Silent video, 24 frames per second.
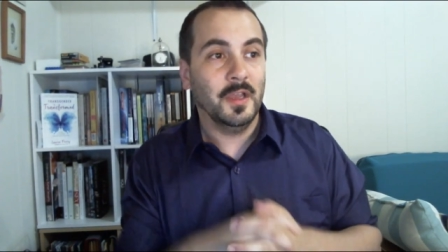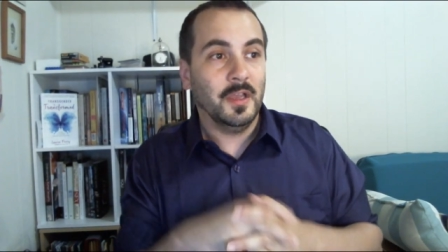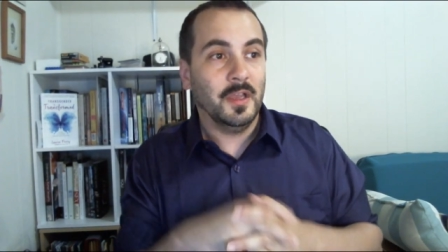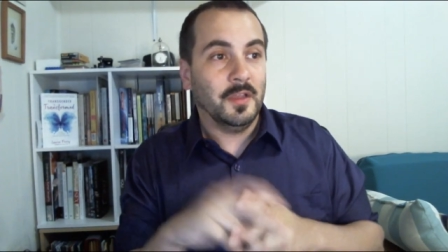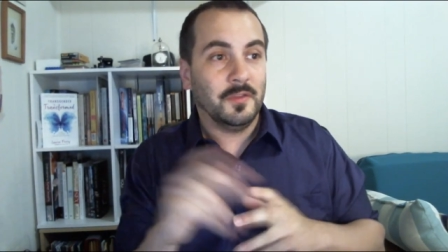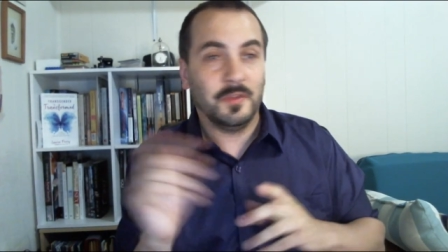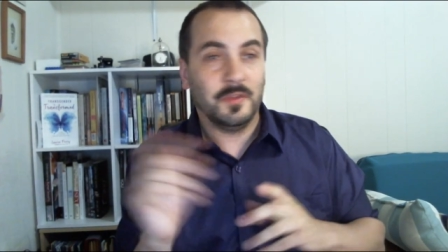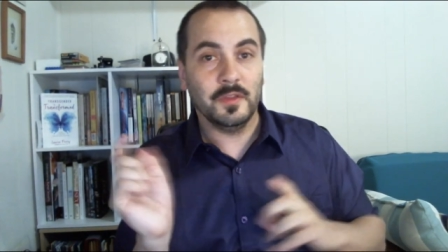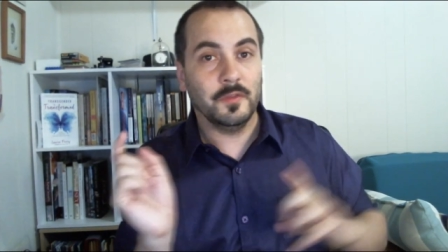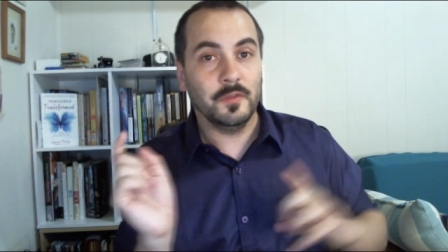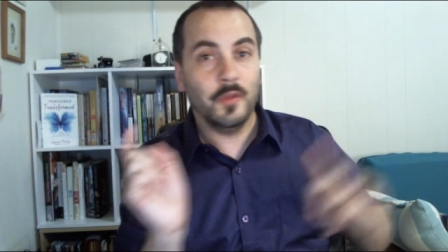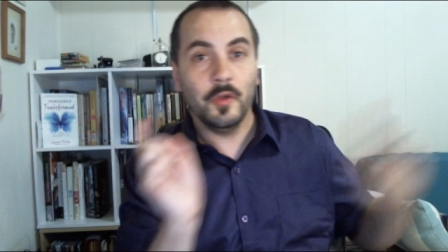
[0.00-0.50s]

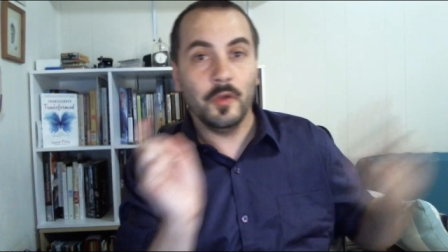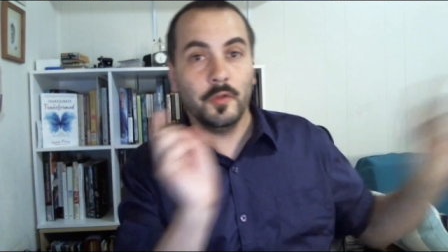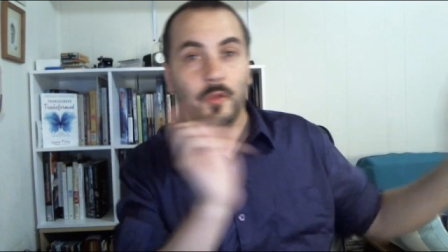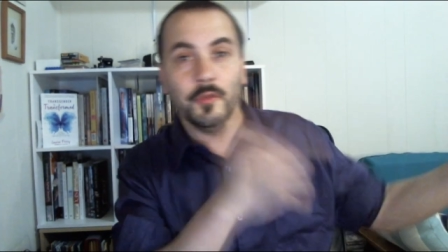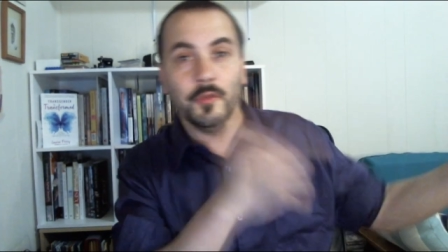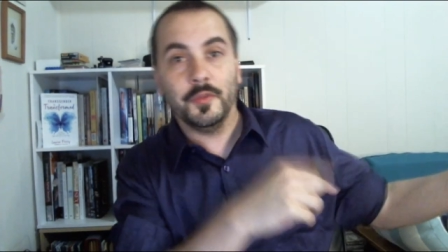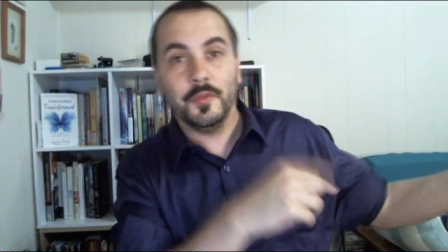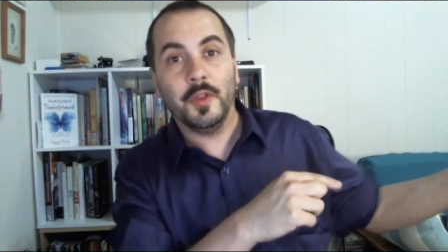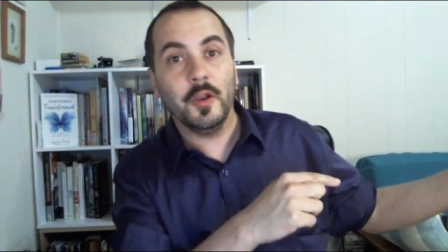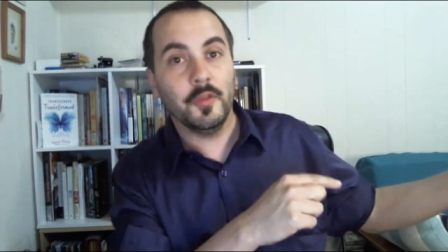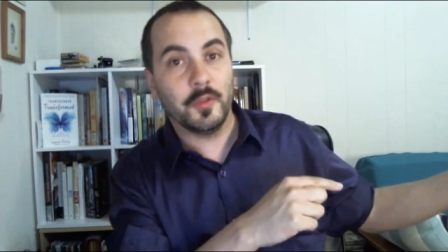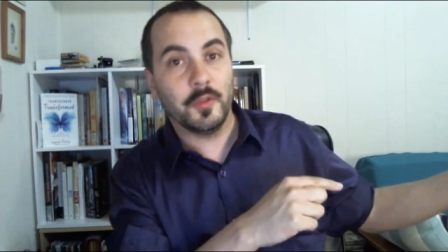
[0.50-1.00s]
See, no, no,
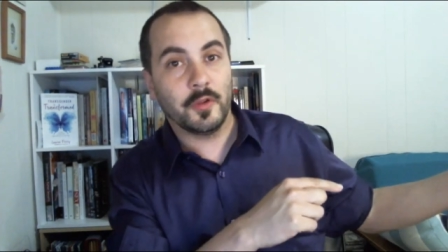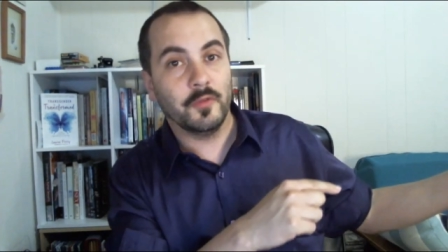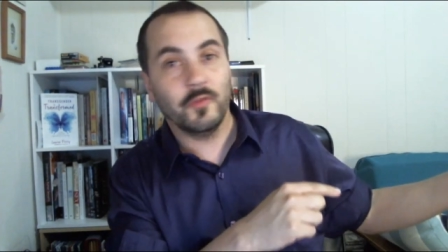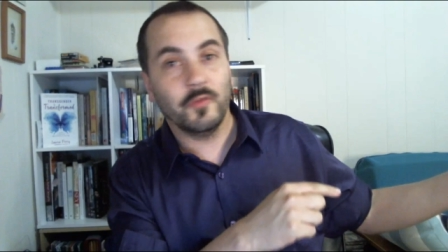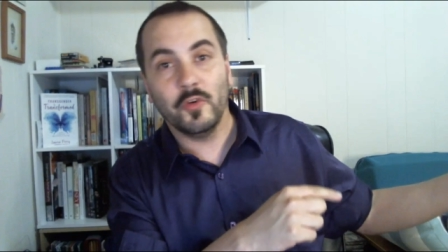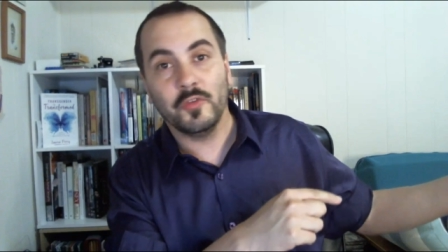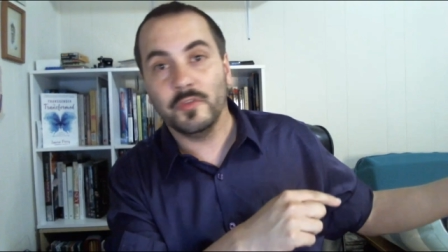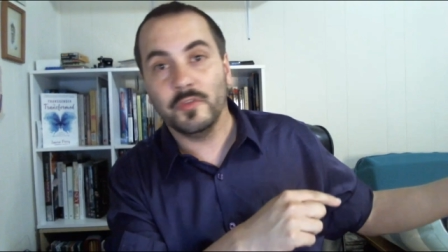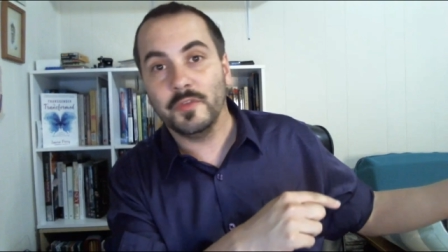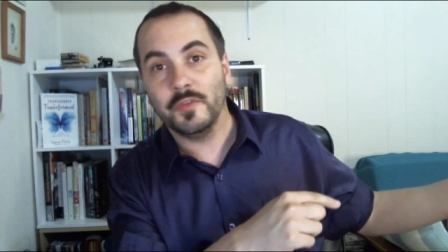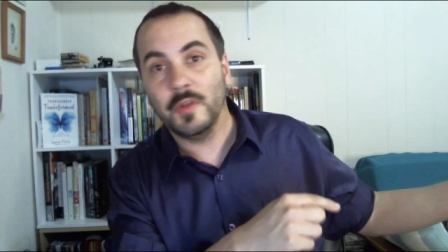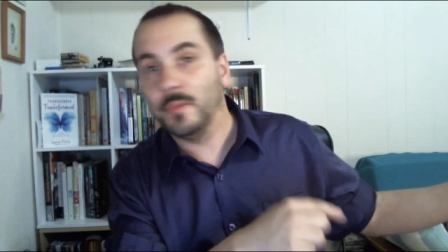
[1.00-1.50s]
they're the
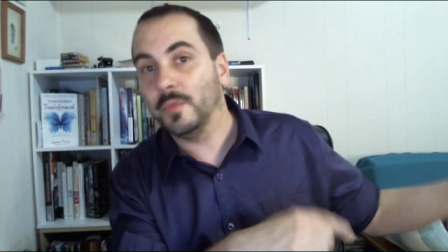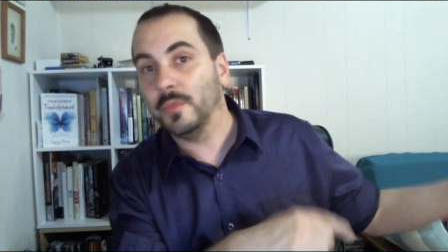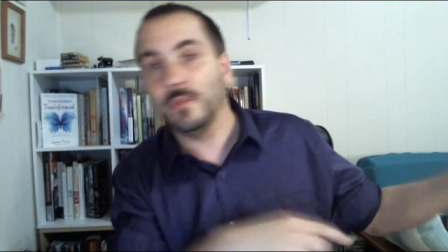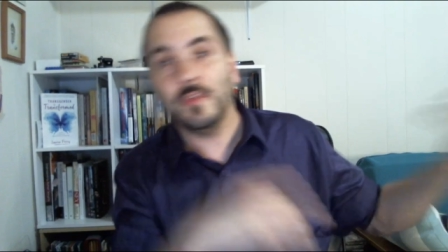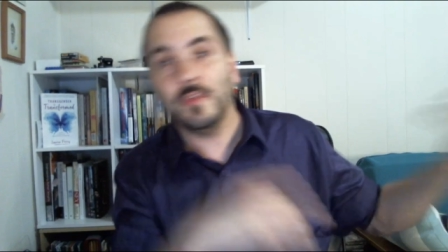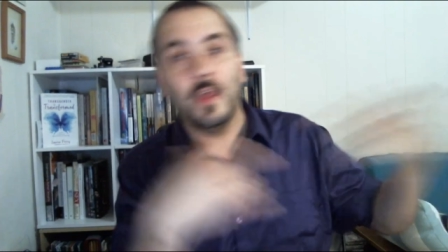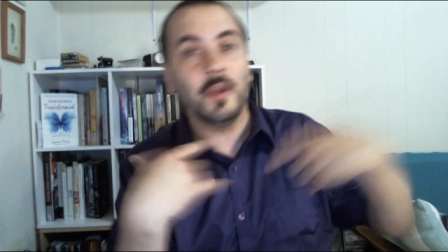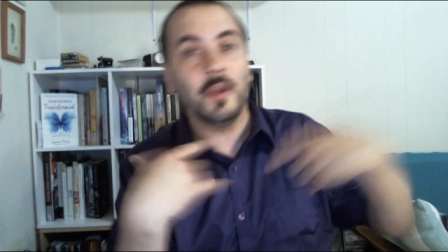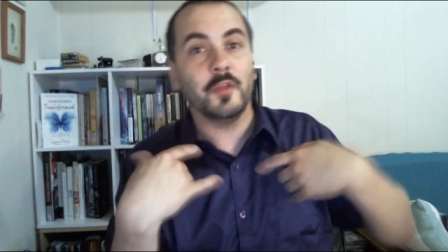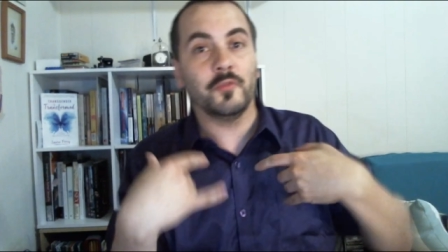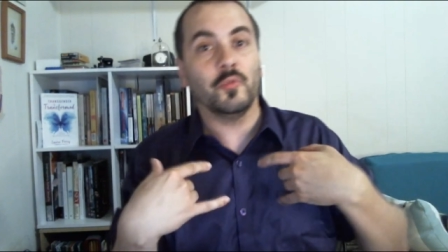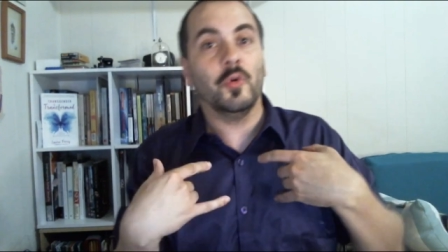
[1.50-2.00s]
conversion therapists,
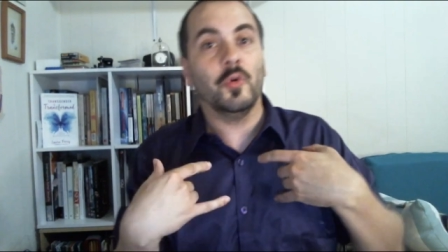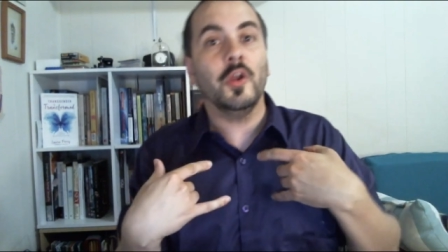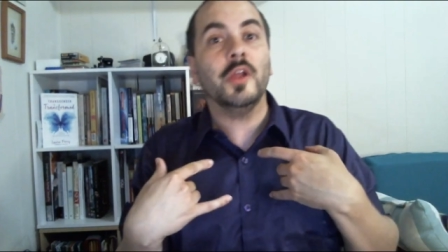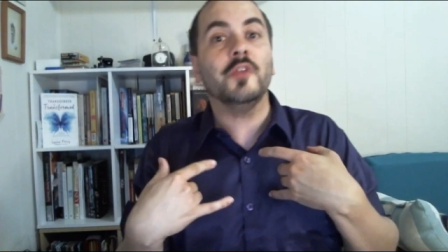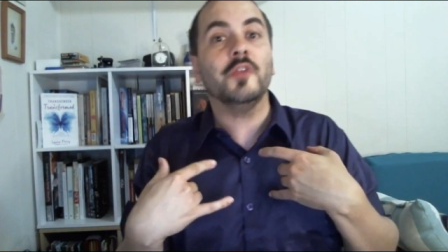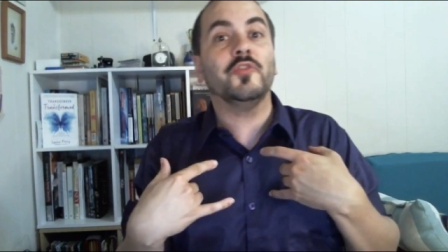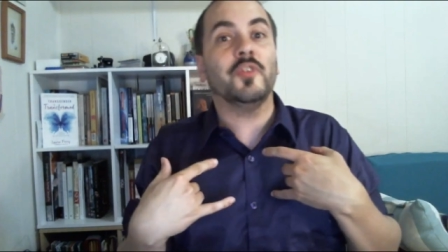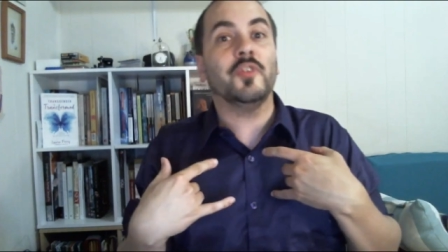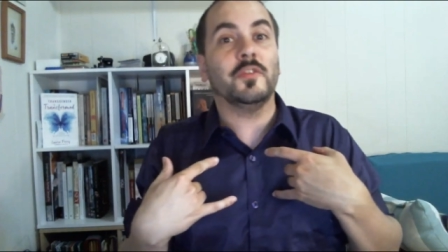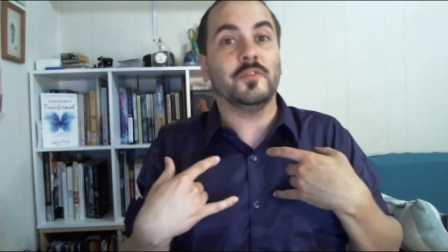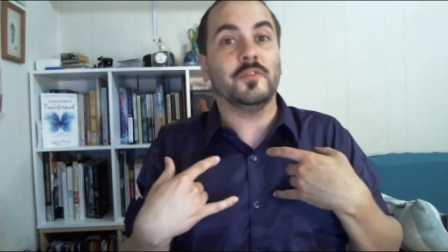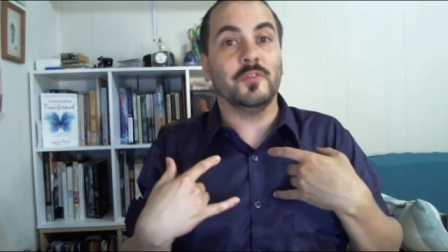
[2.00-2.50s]
not us. We're
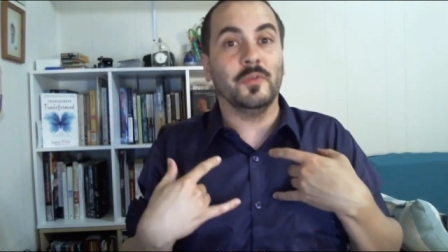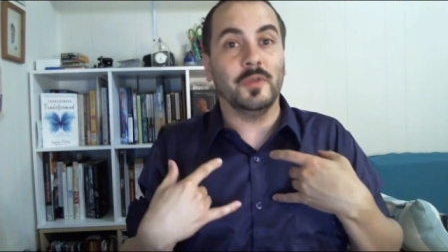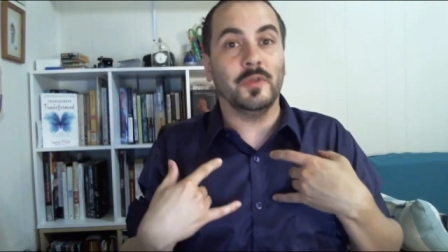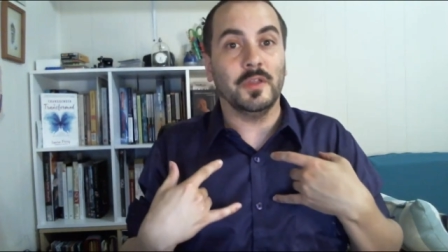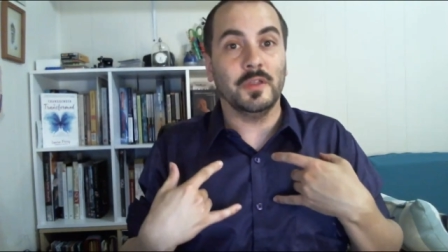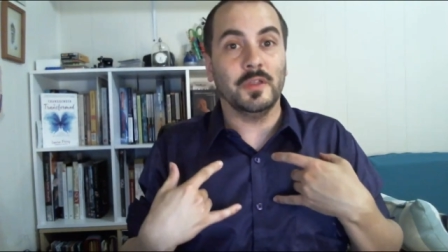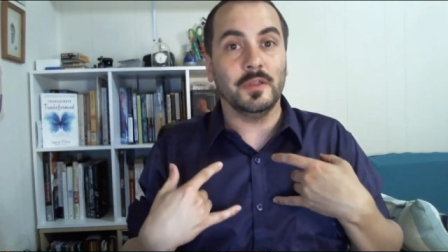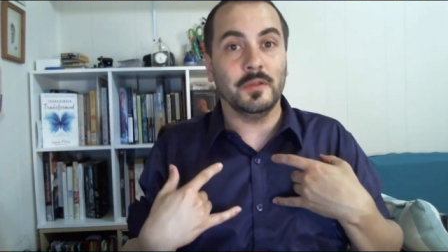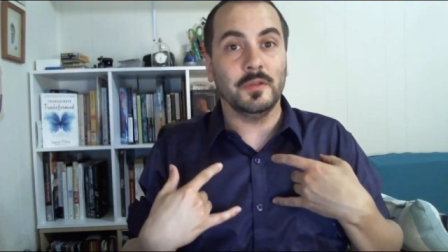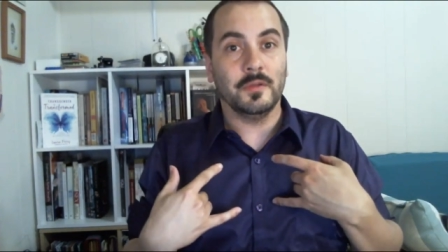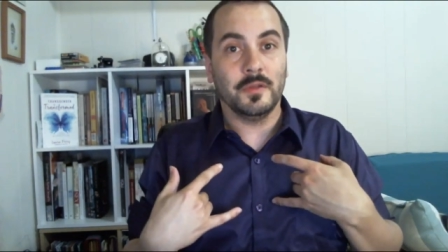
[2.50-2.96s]
just doing